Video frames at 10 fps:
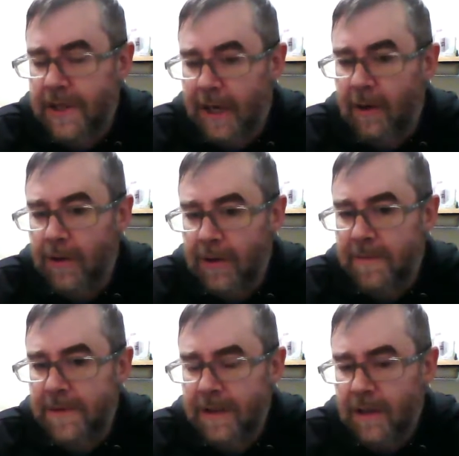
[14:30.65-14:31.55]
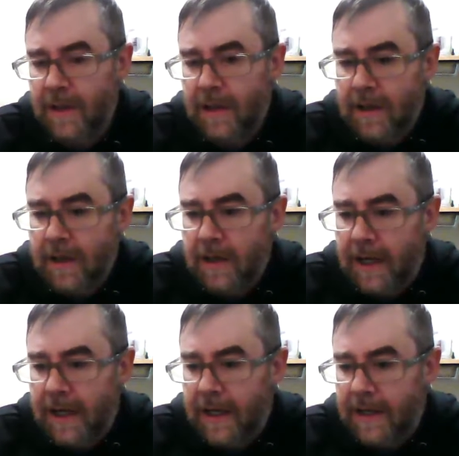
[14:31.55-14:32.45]
algorithms.
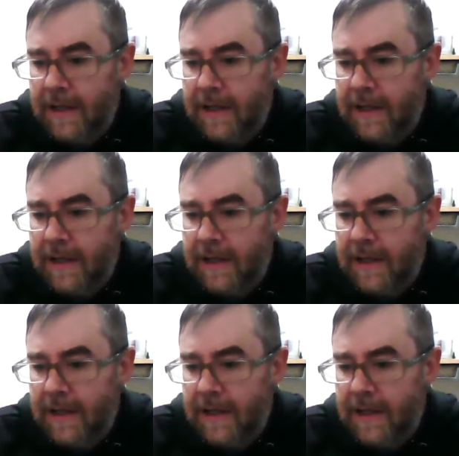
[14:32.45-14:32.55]
And